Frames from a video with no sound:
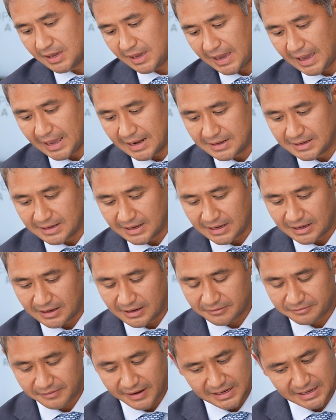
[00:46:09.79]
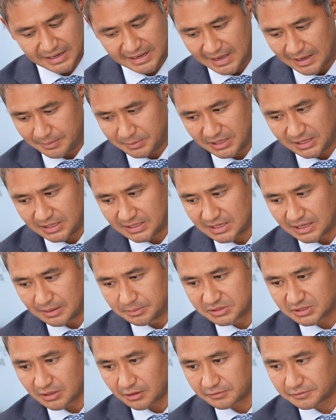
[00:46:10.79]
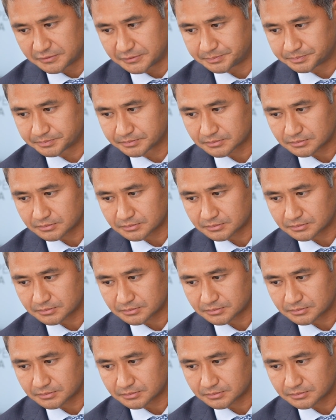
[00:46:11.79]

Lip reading: And finally, I mean, in terms of